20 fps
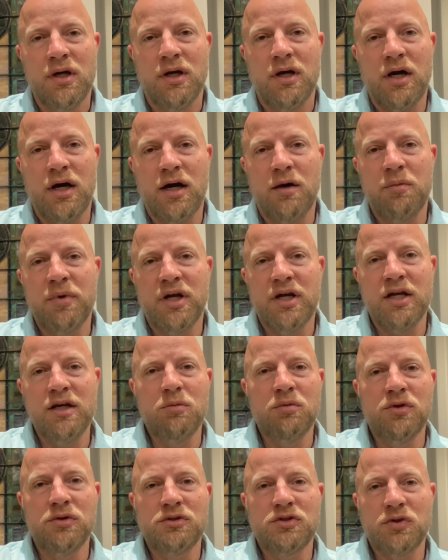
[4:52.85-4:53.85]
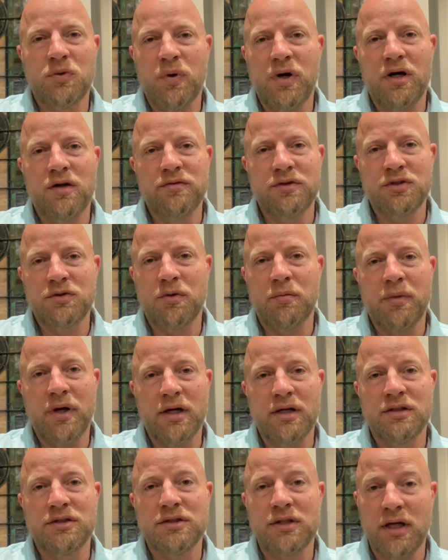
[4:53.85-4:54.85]
But Hebrews 12 is
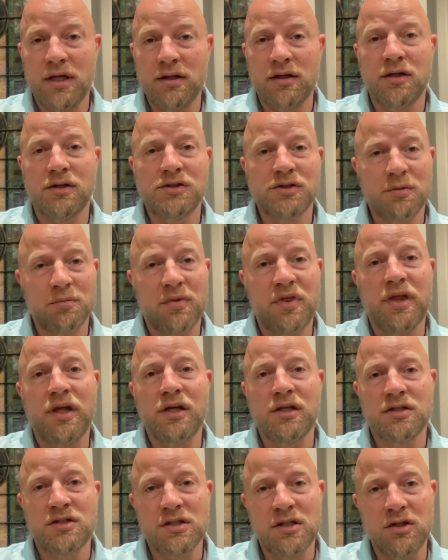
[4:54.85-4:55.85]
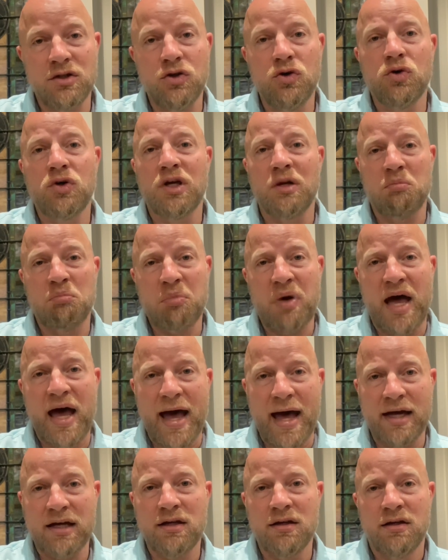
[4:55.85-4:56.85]
reminding us, hey, there's some things that you can
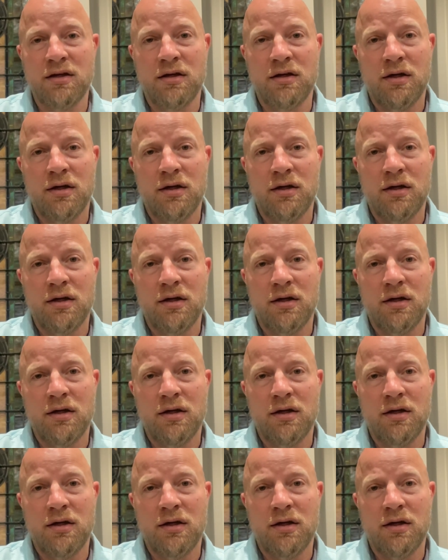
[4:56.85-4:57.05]
pack